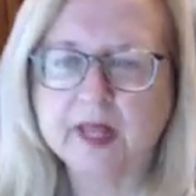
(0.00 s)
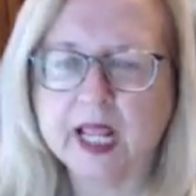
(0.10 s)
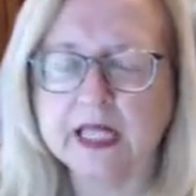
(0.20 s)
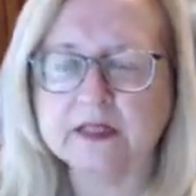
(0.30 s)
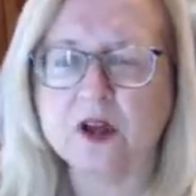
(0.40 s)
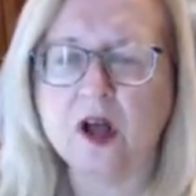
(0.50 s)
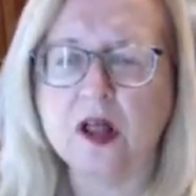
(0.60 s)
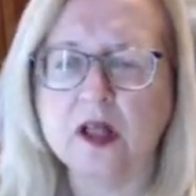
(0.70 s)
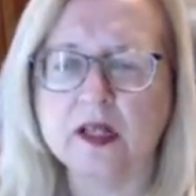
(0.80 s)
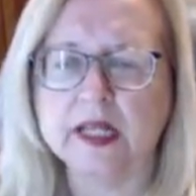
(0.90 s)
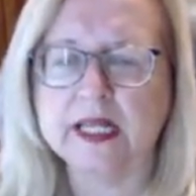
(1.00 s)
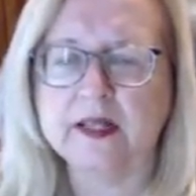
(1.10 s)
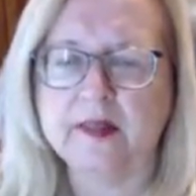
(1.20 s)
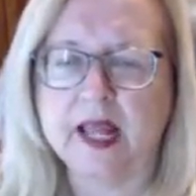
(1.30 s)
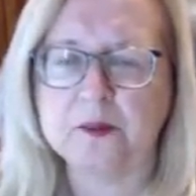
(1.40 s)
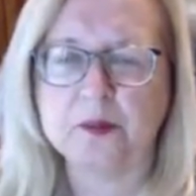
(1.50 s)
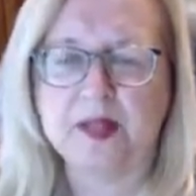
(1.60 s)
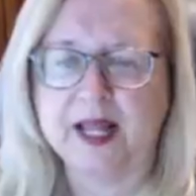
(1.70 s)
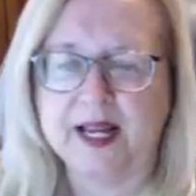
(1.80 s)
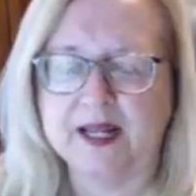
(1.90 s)
It's all in that
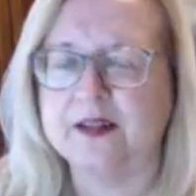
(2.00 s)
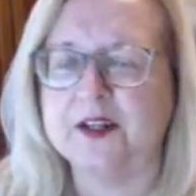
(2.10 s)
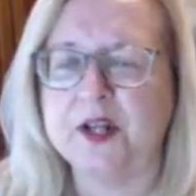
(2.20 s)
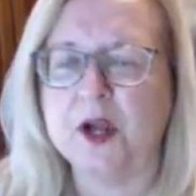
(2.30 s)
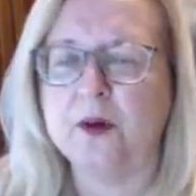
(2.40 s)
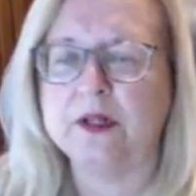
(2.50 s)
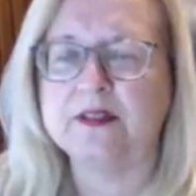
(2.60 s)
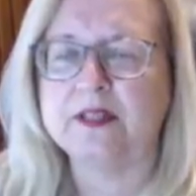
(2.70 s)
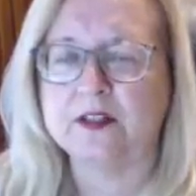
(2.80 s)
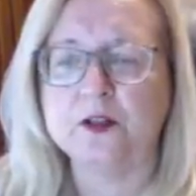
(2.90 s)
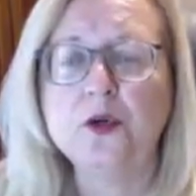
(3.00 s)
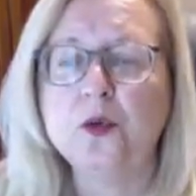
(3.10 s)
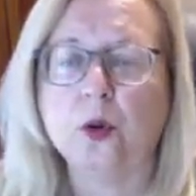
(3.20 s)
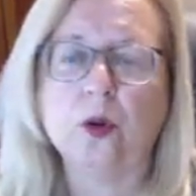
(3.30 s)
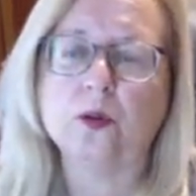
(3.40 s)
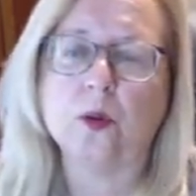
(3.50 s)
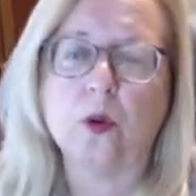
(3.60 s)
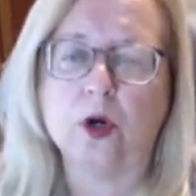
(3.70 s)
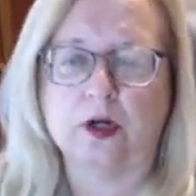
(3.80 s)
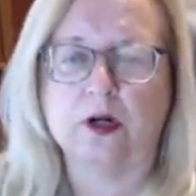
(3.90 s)
plan, you know, it's that New World
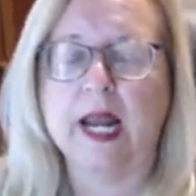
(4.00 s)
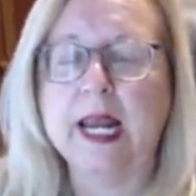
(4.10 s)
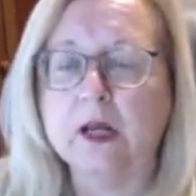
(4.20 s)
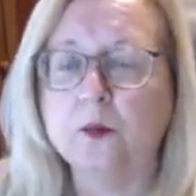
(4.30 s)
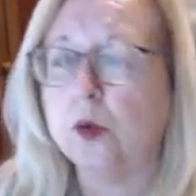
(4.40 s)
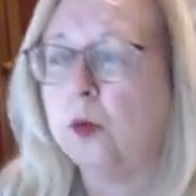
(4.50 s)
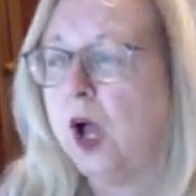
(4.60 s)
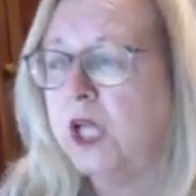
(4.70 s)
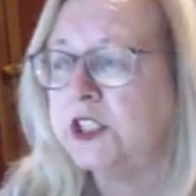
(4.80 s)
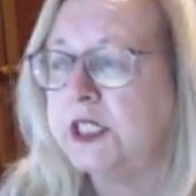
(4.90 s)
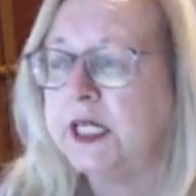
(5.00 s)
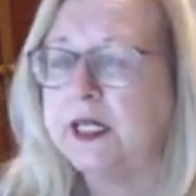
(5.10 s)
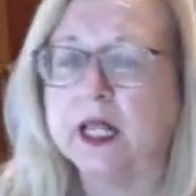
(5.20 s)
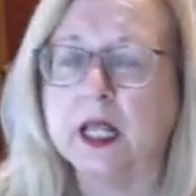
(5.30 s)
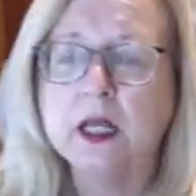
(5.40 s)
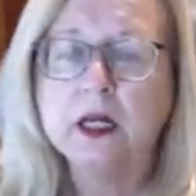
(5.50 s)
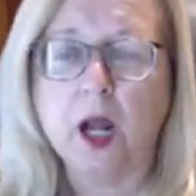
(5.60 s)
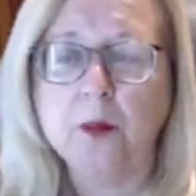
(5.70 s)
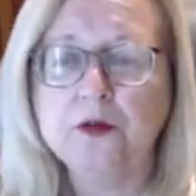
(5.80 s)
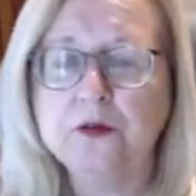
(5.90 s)
Order. And we're watching it
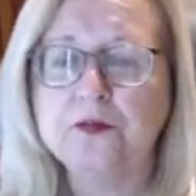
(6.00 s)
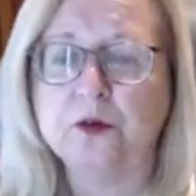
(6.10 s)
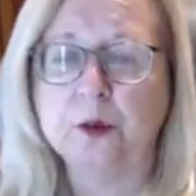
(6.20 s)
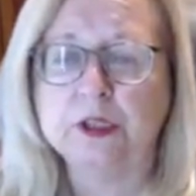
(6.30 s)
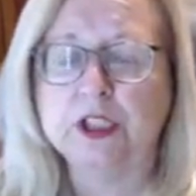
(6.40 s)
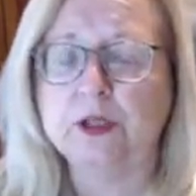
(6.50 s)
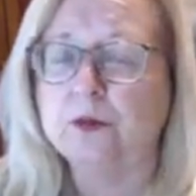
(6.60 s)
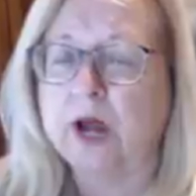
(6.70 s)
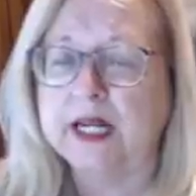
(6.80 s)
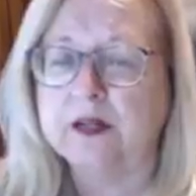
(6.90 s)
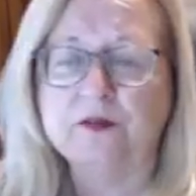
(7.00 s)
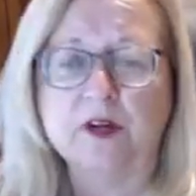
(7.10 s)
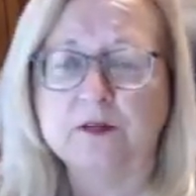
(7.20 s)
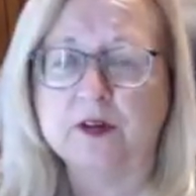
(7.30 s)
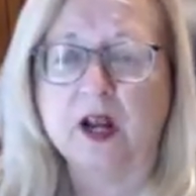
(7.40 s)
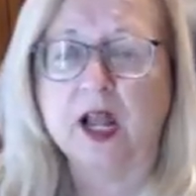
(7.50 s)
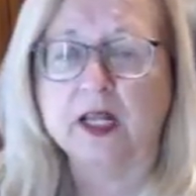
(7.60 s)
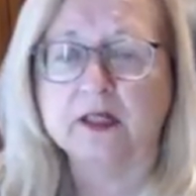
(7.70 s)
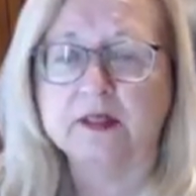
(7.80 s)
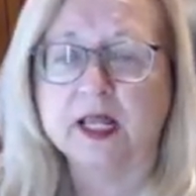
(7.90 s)
come to fruition right in front of our
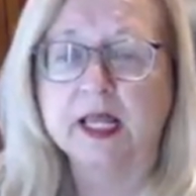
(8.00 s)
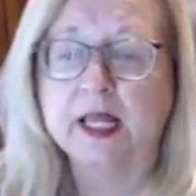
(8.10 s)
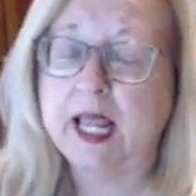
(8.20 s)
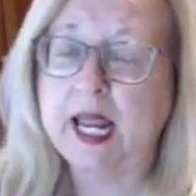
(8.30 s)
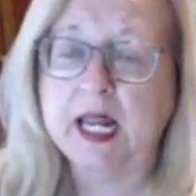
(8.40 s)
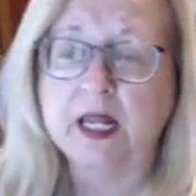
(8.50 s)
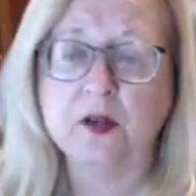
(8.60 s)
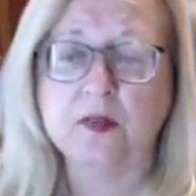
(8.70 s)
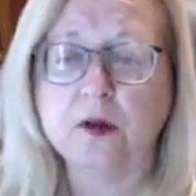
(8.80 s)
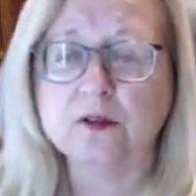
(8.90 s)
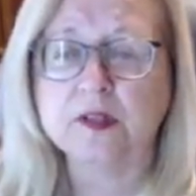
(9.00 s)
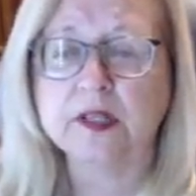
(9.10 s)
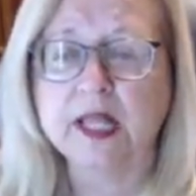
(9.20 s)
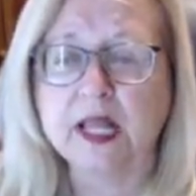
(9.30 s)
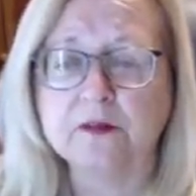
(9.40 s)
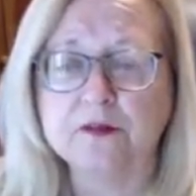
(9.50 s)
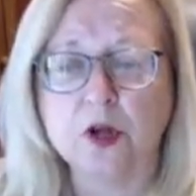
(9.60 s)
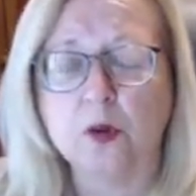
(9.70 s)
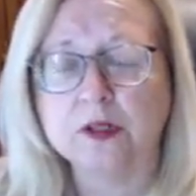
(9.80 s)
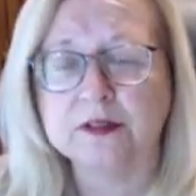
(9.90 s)
eyes. And those on the left
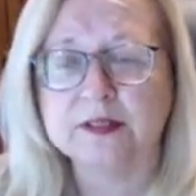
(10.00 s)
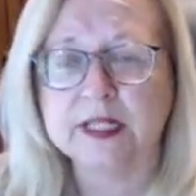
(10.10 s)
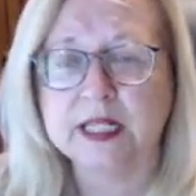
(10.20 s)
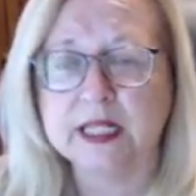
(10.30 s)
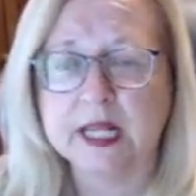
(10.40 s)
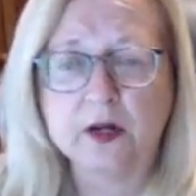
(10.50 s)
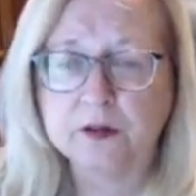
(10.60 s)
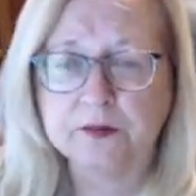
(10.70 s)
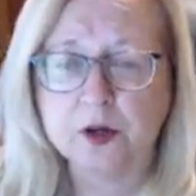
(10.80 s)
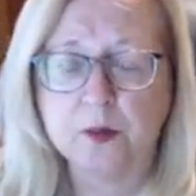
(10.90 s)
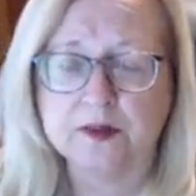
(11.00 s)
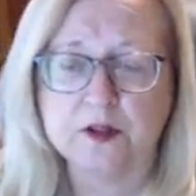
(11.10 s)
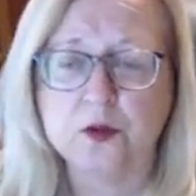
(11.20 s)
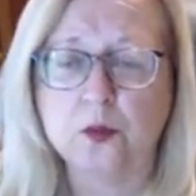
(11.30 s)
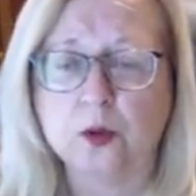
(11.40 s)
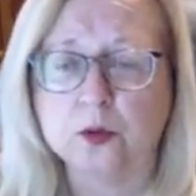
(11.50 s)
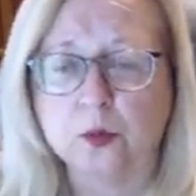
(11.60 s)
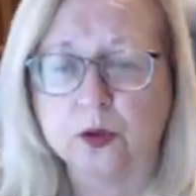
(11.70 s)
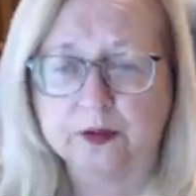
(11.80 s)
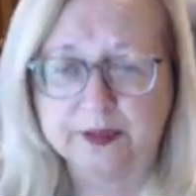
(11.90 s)
don't want to see it. They don't even know what the New World
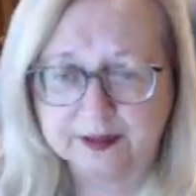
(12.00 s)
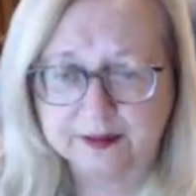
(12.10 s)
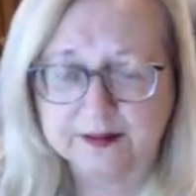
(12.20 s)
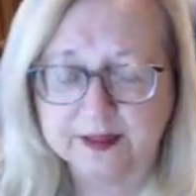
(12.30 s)
Order is.